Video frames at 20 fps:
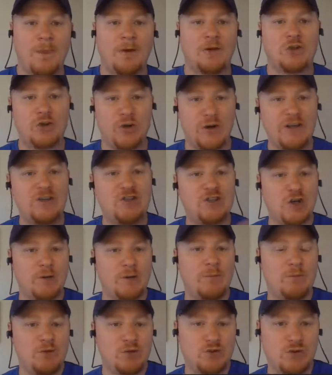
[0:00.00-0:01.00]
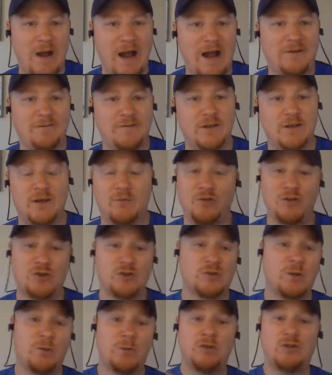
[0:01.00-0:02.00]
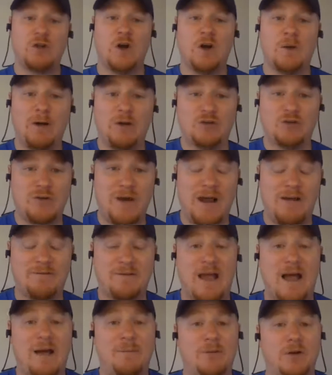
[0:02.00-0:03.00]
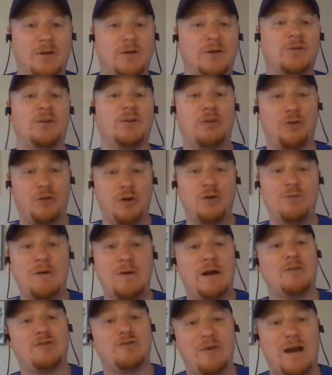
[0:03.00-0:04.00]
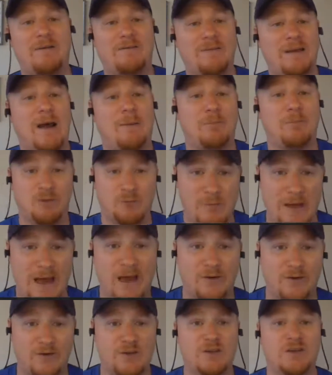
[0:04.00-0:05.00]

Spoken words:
Trey Sermon was drafted, and first of all, when we talk about draft capital, the 3rd round draft capital matters.